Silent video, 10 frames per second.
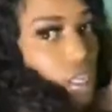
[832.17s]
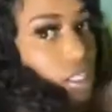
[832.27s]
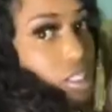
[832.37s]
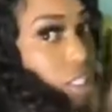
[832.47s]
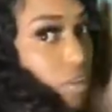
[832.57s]

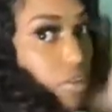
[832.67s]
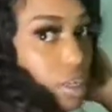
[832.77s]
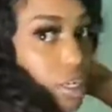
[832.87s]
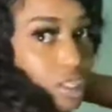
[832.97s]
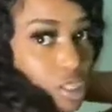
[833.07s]
It's
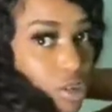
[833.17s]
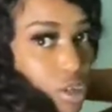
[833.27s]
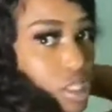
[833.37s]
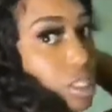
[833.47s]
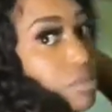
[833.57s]
definitely
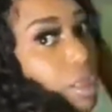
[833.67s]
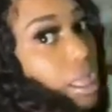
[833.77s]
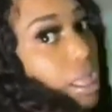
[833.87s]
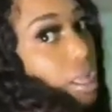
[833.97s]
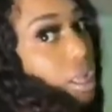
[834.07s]
short to the back.
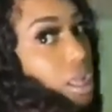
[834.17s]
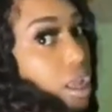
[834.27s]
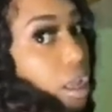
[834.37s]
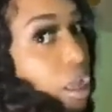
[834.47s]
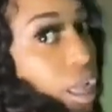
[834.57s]

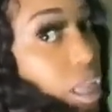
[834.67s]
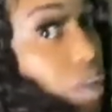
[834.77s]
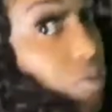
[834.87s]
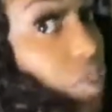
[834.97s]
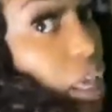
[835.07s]
And
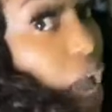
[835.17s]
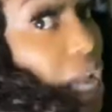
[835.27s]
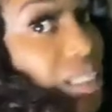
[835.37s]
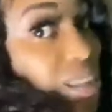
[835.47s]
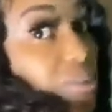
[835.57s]
if they
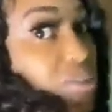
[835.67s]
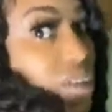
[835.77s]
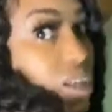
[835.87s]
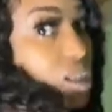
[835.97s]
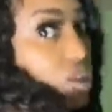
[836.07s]
actually
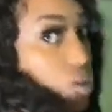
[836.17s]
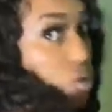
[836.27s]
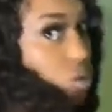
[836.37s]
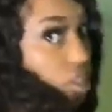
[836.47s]
fit cute.